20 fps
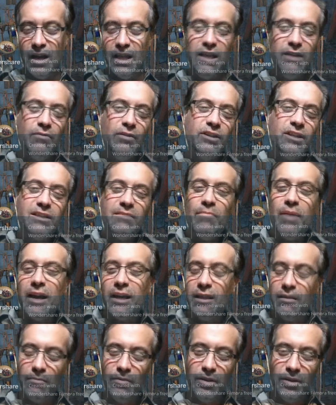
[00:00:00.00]
They would just
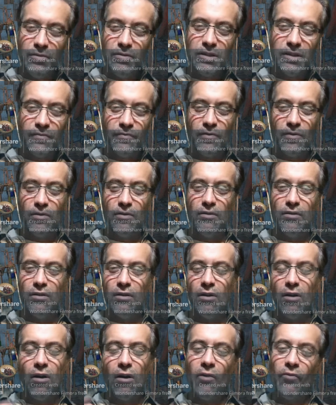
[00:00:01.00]
make them useful
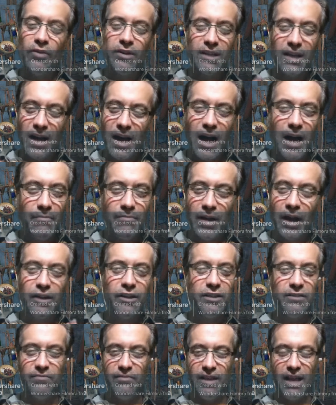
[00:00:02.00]
all the time, not
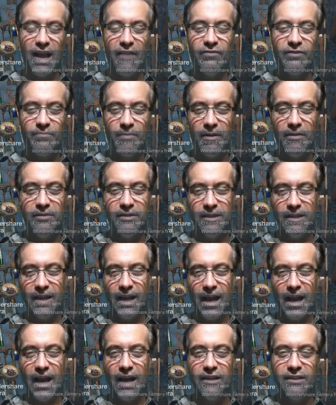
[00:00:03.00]
just when they have spells to
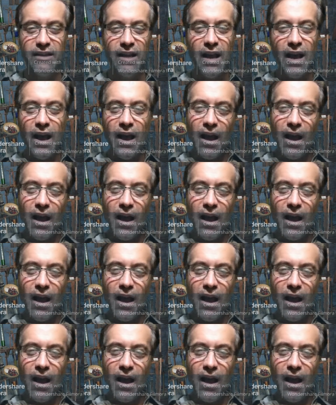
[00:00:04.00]
cast,